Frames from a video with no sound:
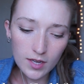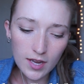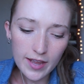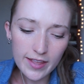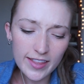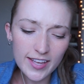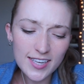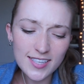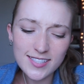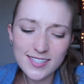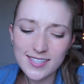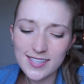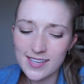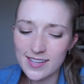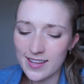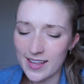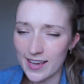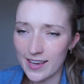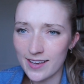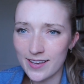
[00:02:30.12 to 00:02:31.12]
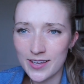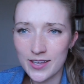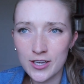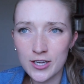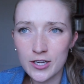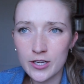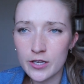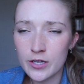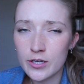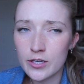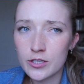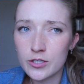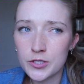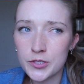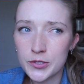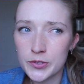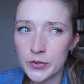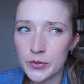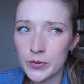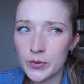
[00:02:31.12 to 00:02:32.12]
I think it's in like
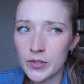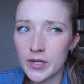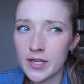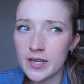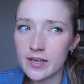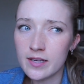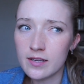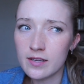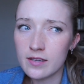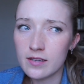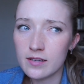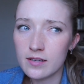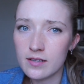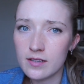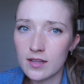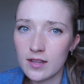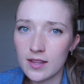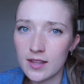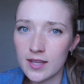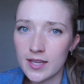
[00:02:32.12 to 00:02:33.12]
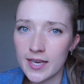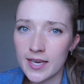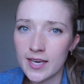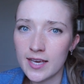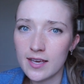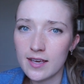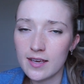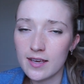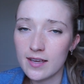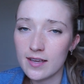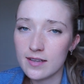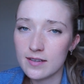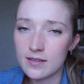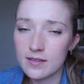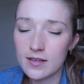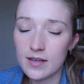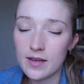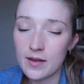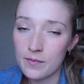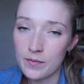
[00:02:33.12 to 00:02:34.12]
Tula Lake.
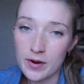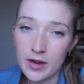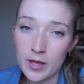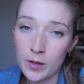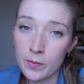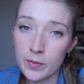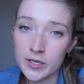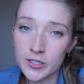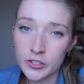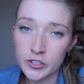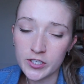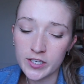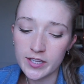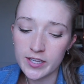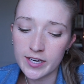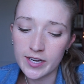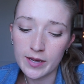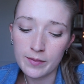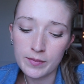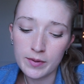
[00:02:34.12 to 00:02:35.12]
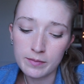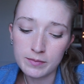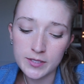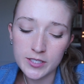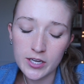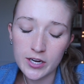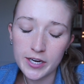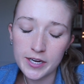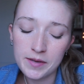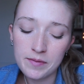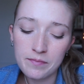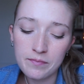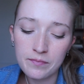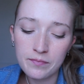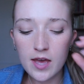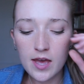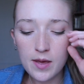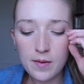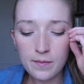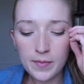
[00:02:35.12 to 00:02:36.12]
Probably butchering the name, I'm sorry.
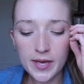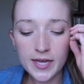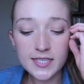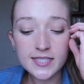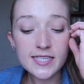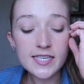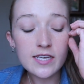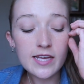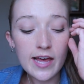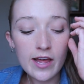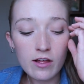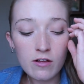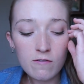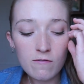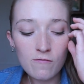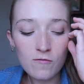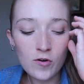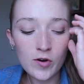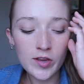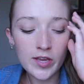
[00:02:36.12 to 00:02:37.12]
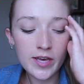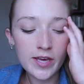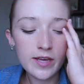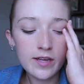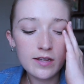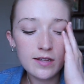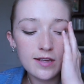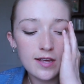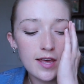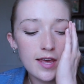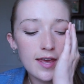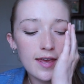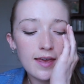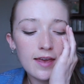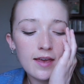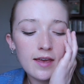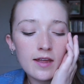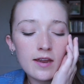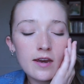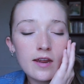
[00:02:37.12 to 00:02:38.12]
But it's in California
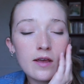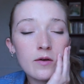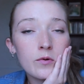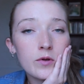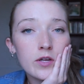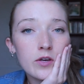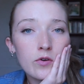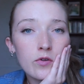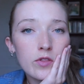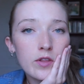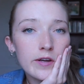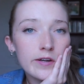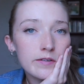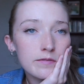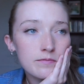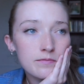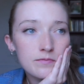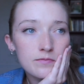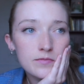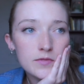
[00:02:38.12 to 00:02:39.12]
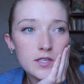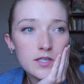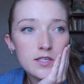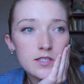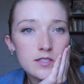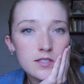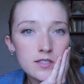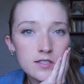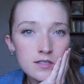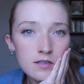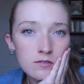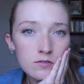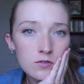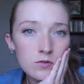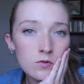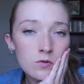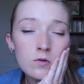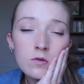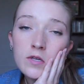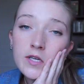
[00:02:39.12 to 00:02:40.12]
and I want to go there because it sounds
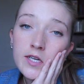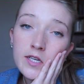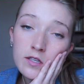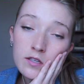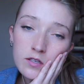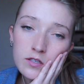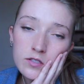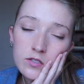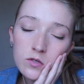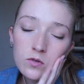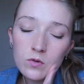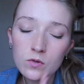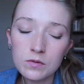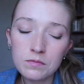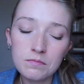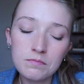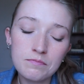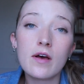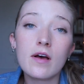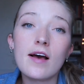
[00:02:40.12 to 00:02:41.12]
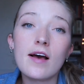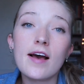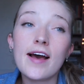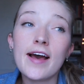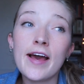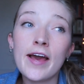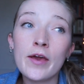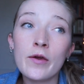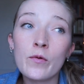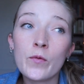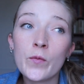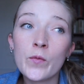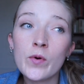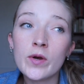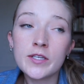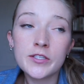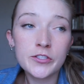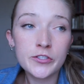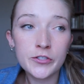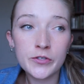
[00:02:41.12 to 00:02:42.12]
cool and it looks cool. I
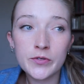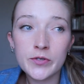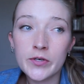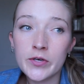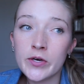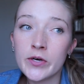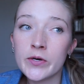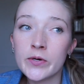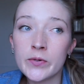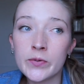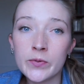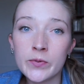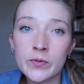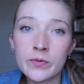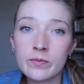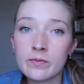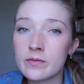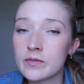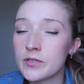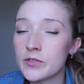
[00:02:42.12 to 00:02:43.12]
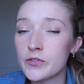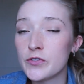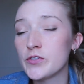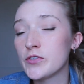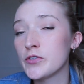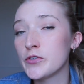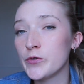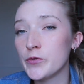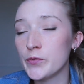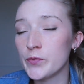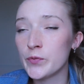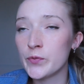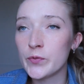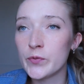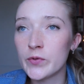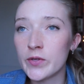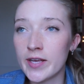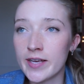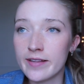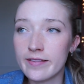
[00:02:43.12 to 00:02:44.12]
want to go to
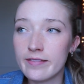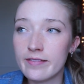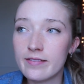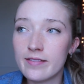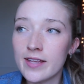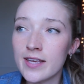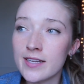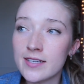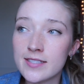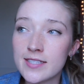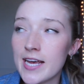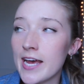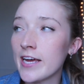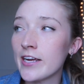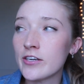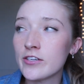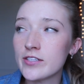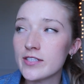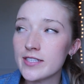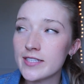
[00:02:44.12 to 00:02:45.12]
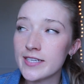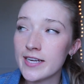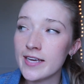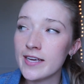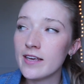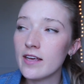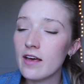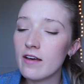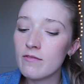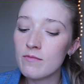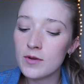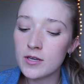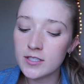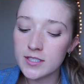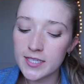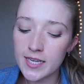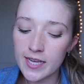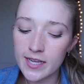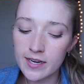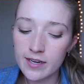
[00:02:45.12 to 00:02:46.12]
like the entire state of
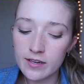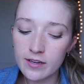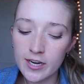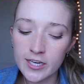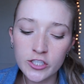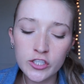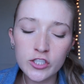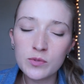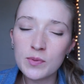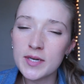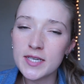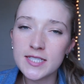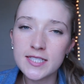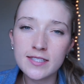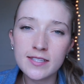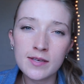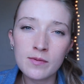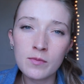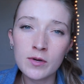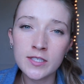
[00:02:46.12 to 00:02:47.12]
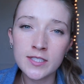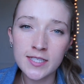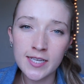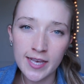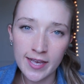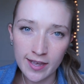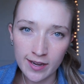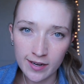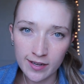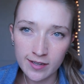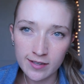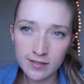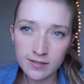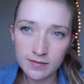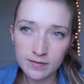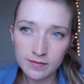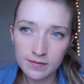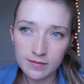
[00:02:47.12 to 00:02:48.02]
Montana. I just want to see Montana.